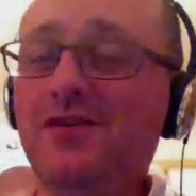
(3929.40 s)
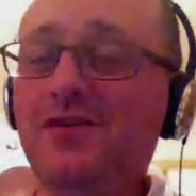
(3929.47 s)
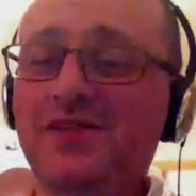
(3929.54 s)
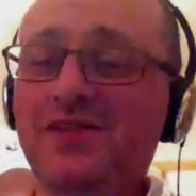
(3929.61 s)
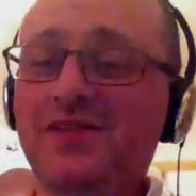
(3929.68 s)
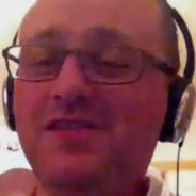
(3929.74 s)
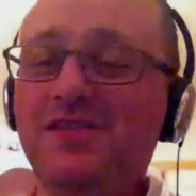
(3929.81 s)

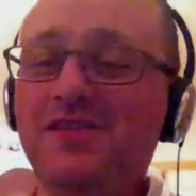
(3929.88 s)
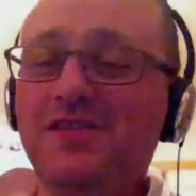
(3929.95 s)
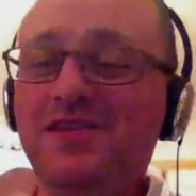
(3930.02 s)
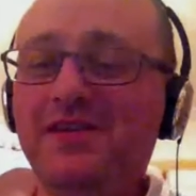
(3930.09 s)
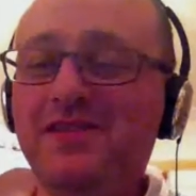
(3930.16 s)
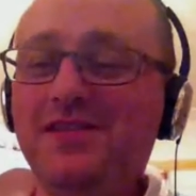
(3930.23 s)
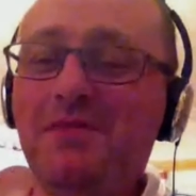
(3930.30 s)
that might
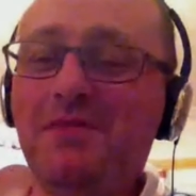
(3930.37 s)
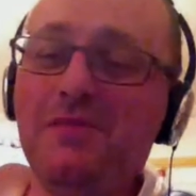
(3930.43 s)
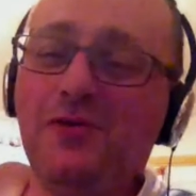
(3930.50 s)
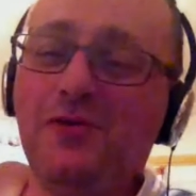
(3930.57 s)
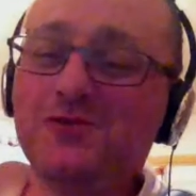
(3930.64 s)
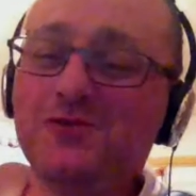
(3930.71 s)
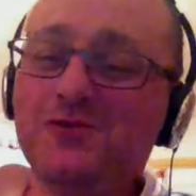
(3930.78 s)

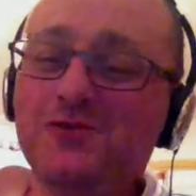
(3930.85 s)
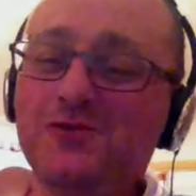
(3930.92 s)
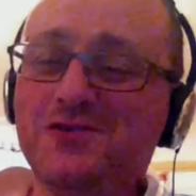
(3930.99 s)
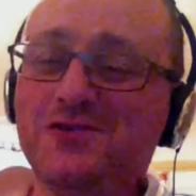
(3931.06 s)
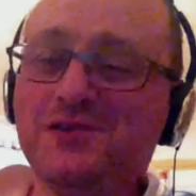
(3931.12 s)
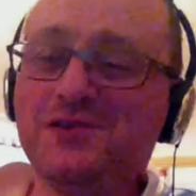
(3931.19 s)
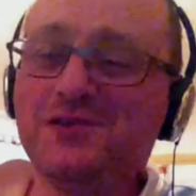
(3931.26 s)
also
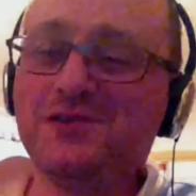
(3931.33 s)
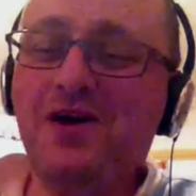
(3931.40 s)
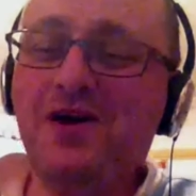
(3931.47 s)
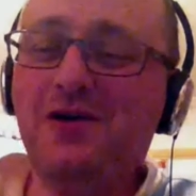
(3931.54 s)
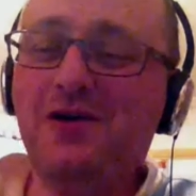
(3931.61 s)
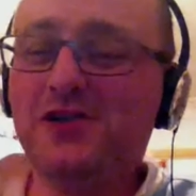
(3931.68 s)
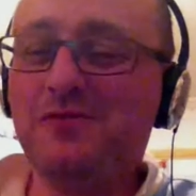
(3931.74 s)
be the booze
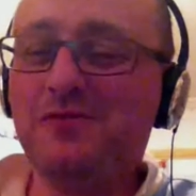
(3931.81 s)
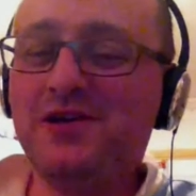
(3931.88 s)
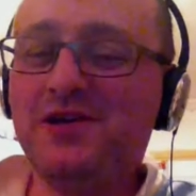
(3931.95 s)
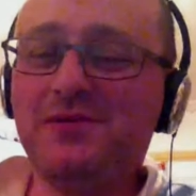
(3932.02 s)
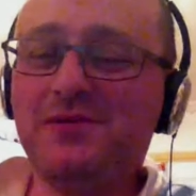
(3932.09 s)
though, but